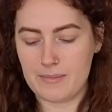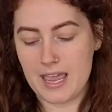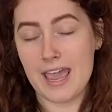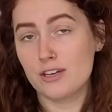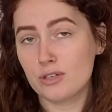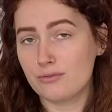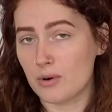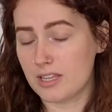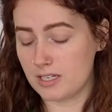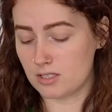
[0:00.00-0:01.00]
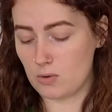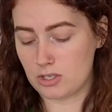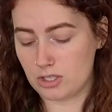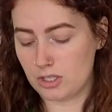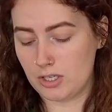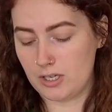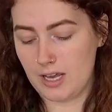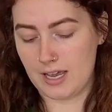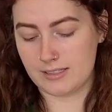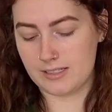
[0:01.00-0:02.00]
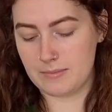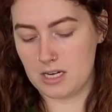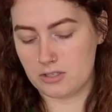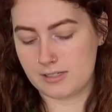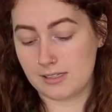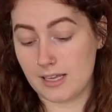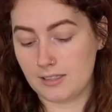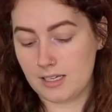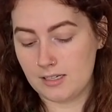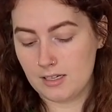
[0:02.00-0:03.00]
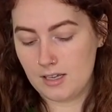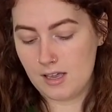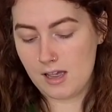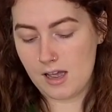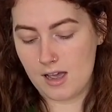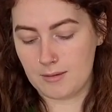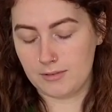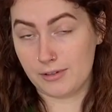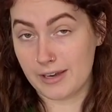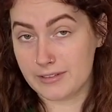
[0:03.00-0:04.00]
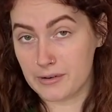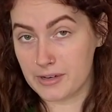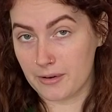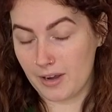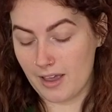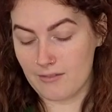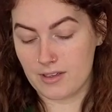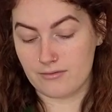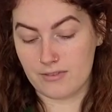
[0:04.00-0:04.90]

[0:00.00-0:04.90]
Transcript: hatred for the dishwasher has diminished slightly. If you guys don't know, I have a